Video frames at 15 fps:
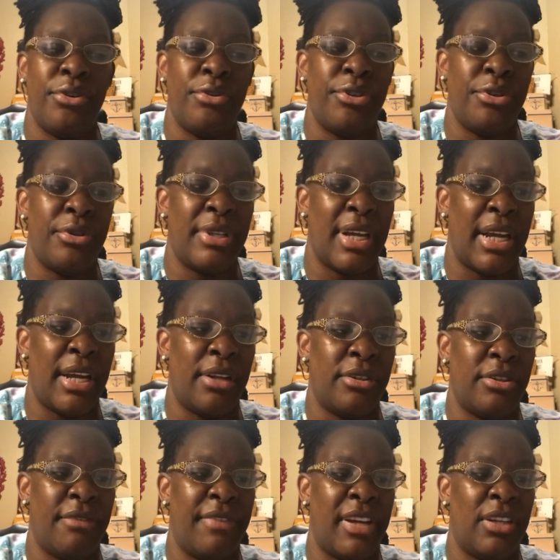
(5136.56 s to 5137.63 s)
If
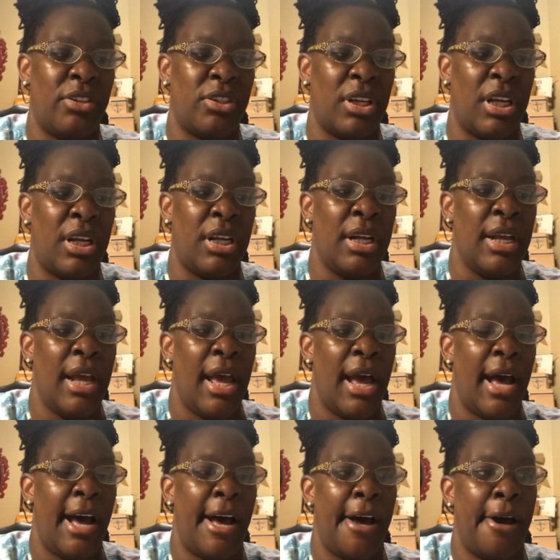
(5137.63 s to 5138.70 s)
lates continue
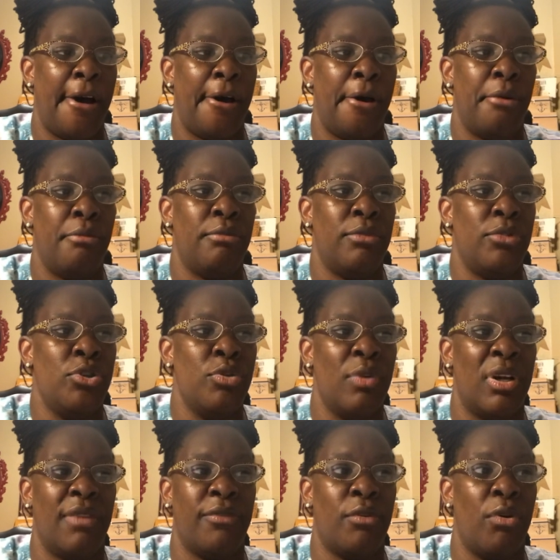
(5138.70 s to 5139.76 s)
after you do the
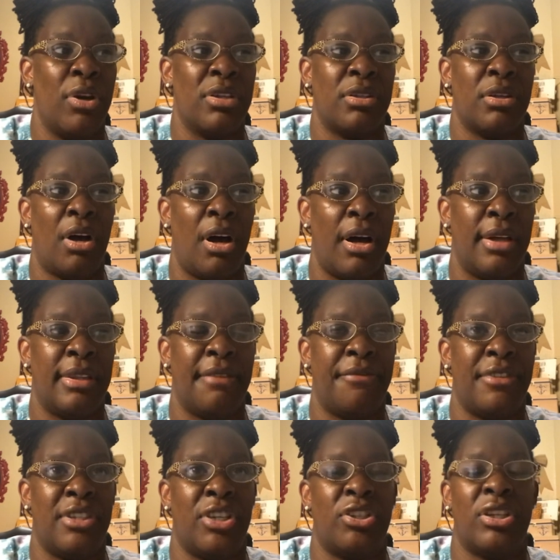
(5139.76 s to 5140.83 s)
intervention,
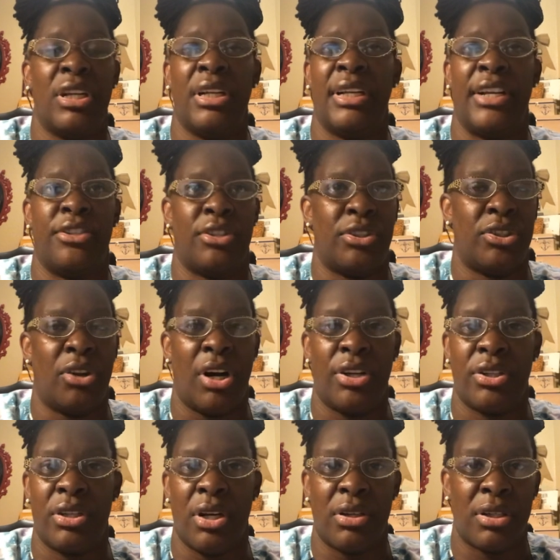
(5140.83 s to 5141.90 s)
um, you would
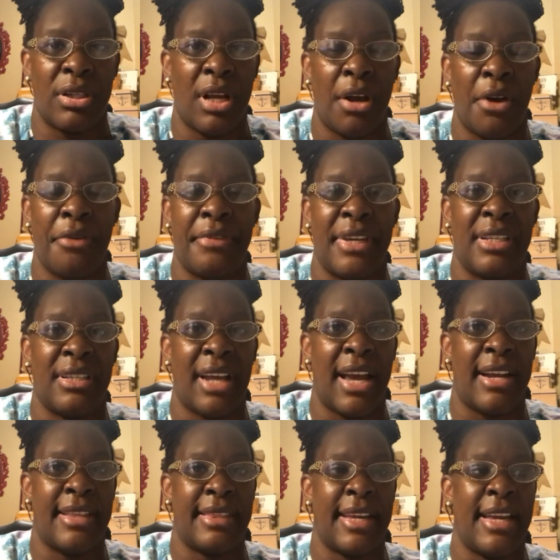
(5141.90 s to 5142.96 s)
of course call the
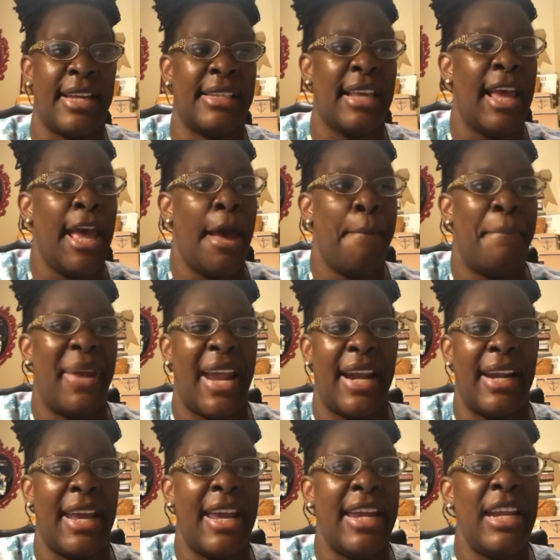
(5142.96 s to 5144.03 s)
physician, let your charge
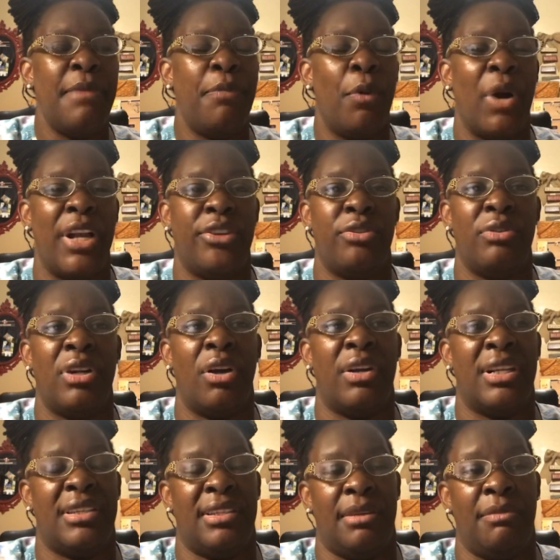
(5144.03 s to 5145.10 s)
nurse know, these kind of
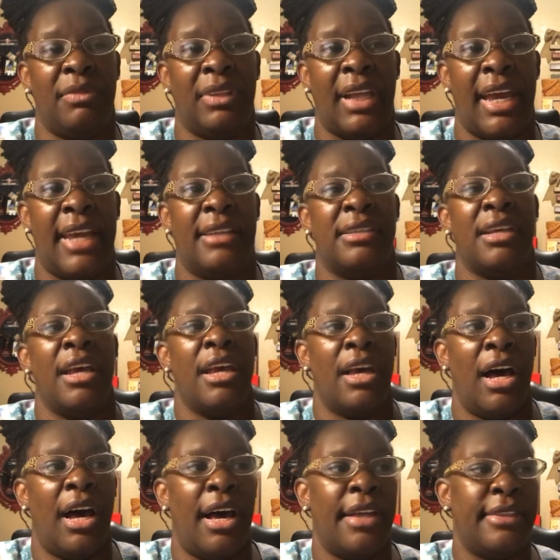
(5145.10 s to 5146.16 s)
things. But at
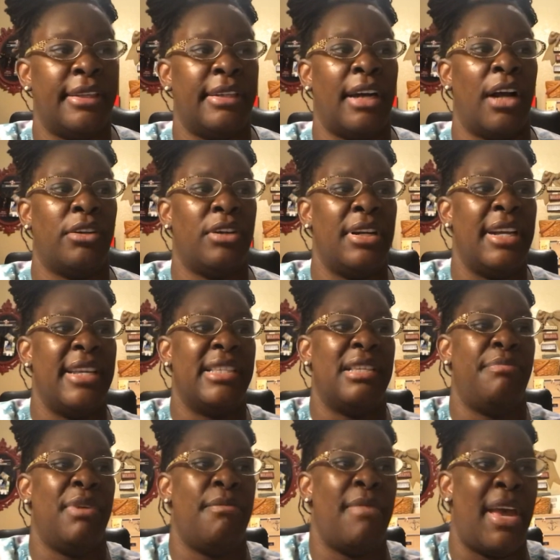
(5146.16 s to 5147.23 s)
any point you notice
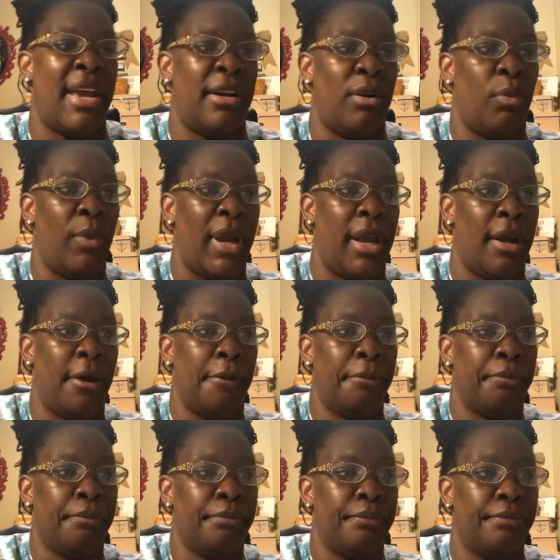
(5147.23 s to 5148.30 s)
some lates,
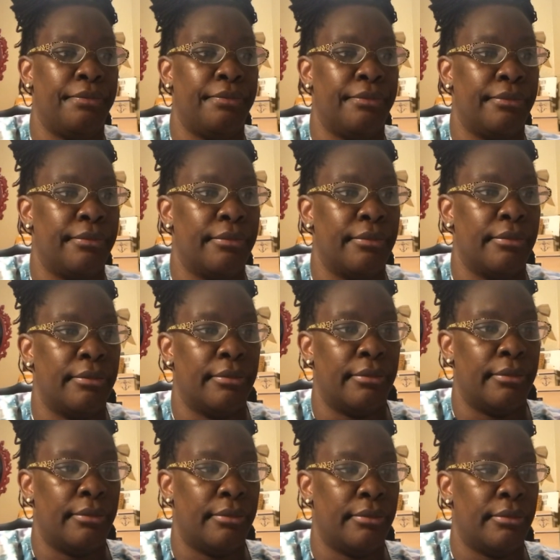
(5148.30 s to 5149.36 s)
uh, the doctor needs to be
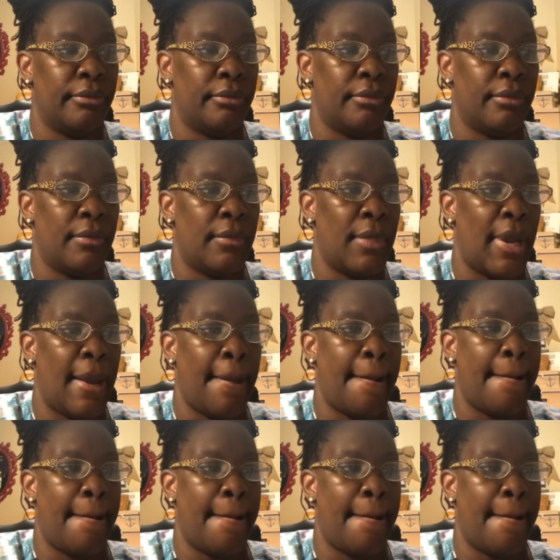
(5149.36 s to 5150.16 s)
made aware.